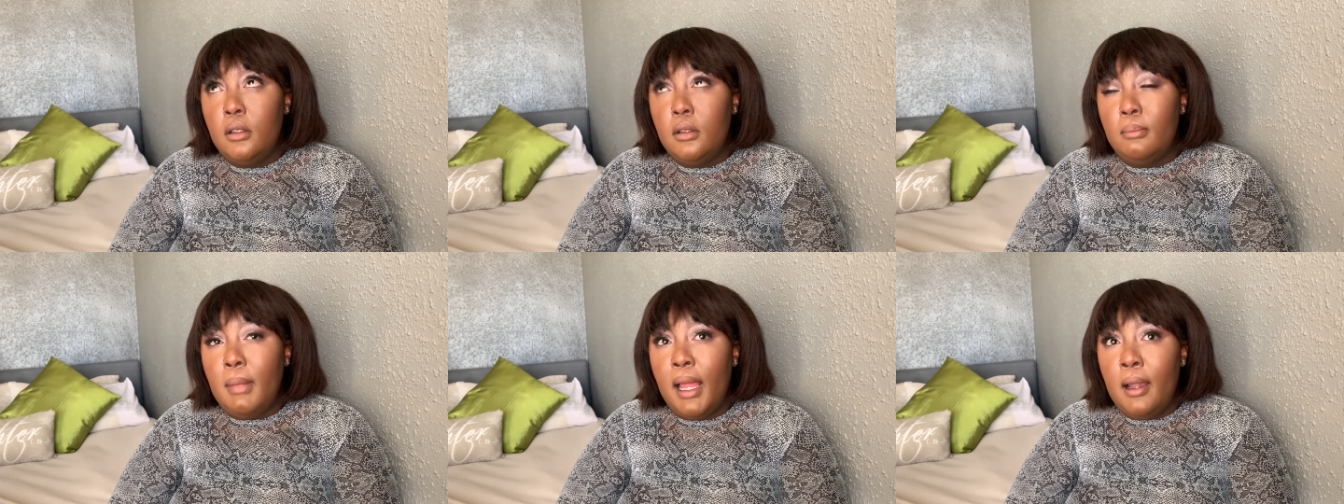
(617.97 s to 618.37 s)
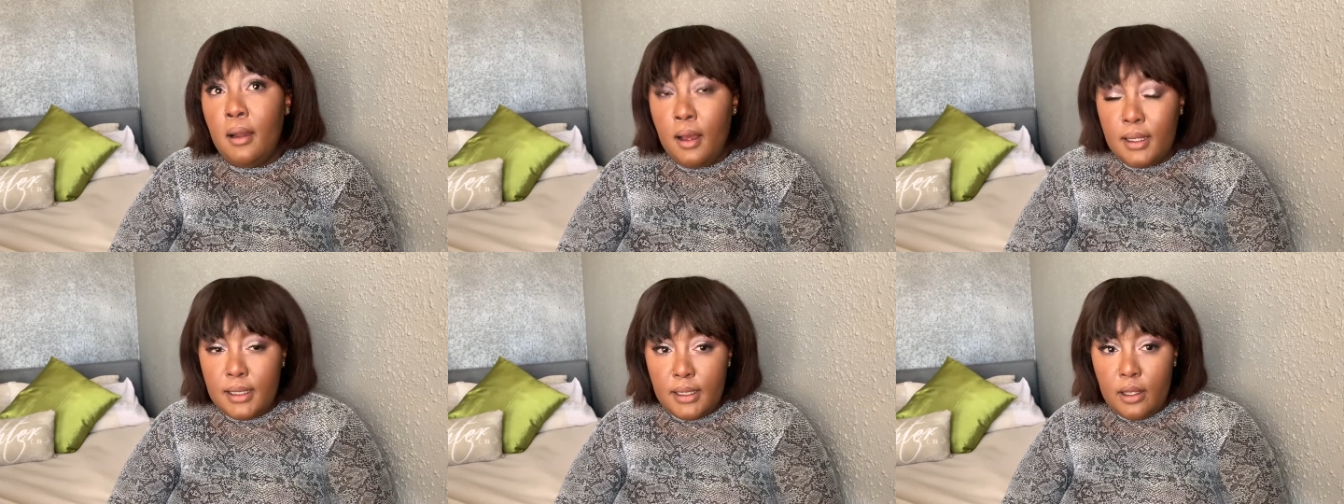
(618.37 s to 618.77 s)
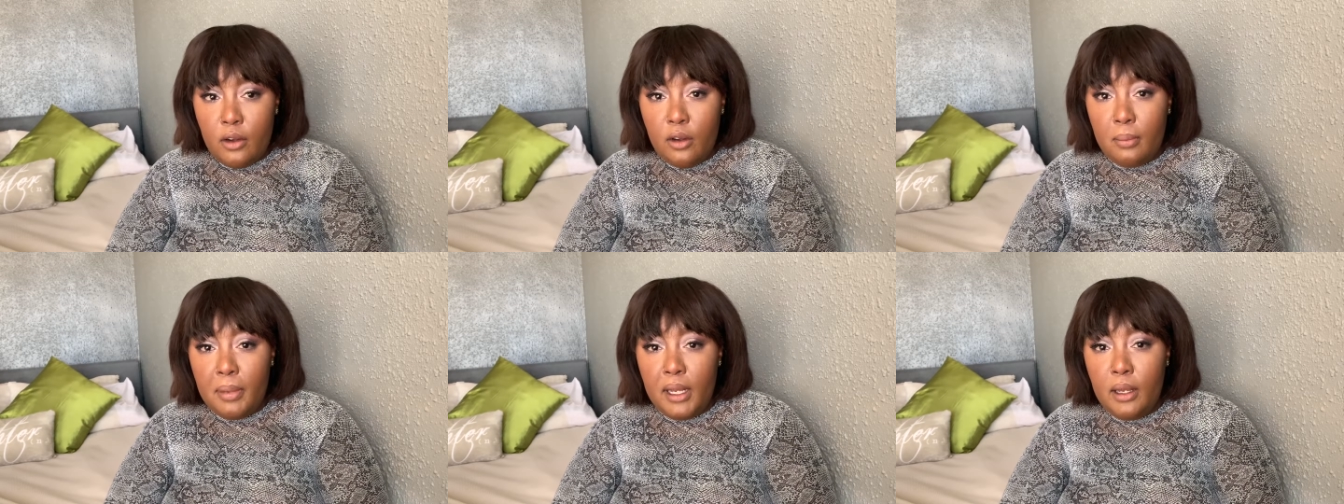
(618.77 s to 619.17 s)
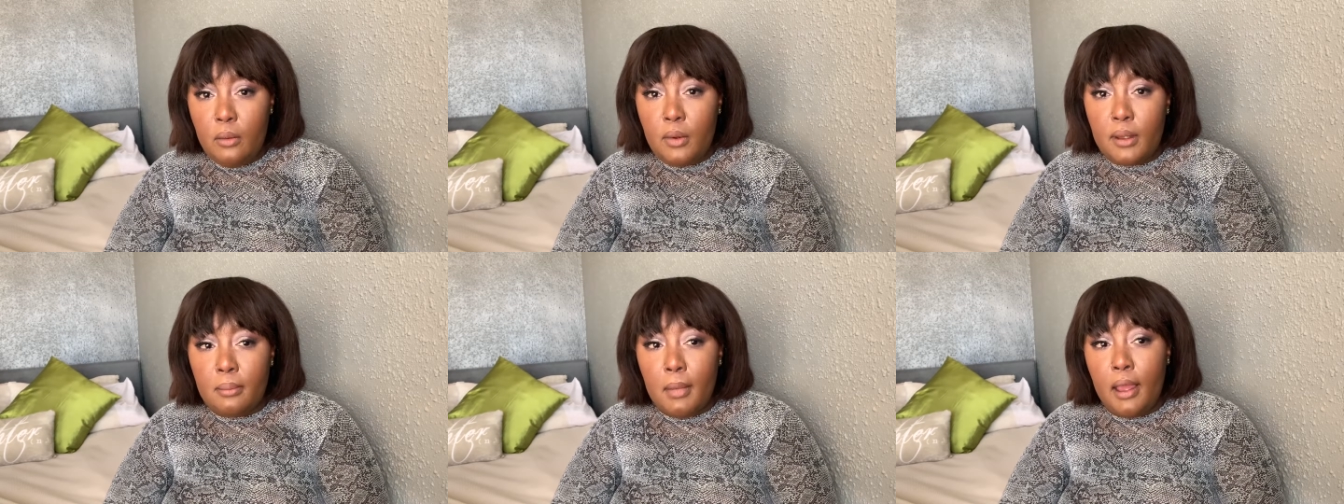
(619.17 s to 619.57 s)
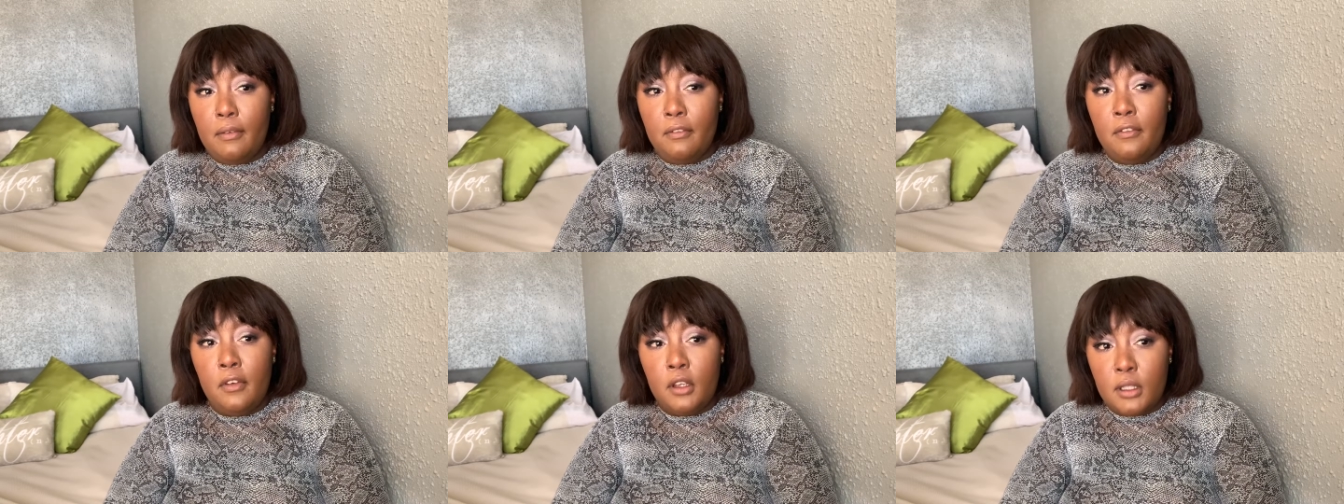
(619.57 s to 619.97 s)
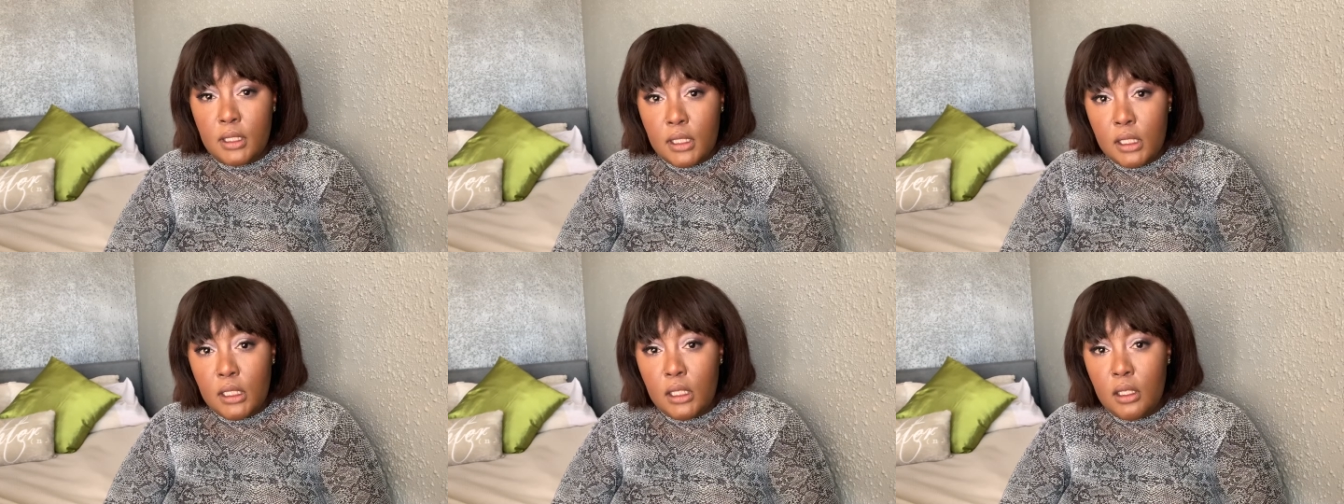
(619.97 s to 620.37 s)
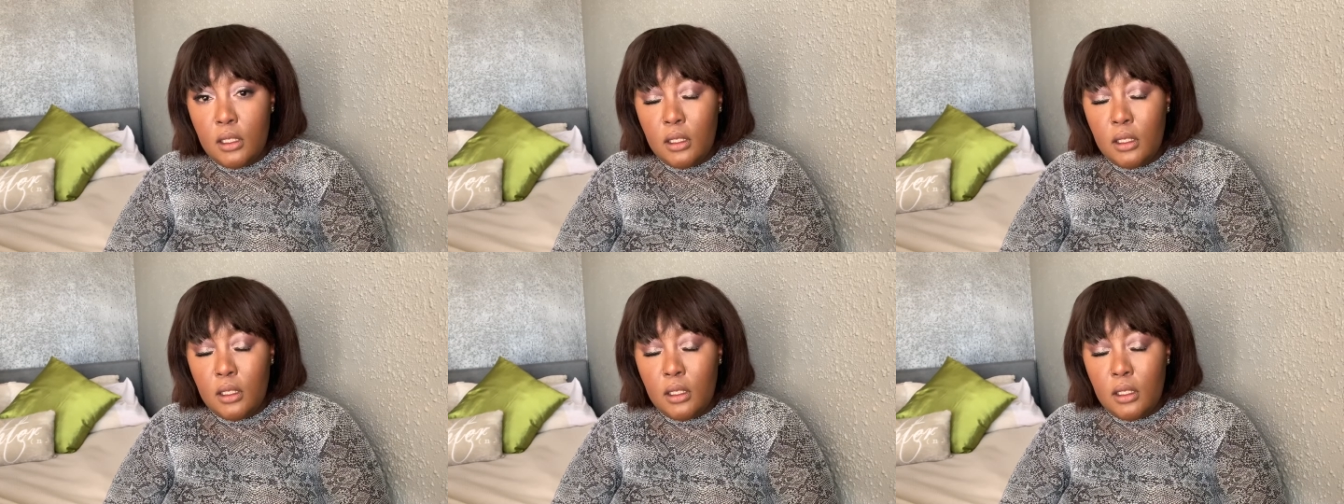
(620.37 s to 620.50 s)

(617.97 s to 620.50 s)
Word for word: my last therapy with my first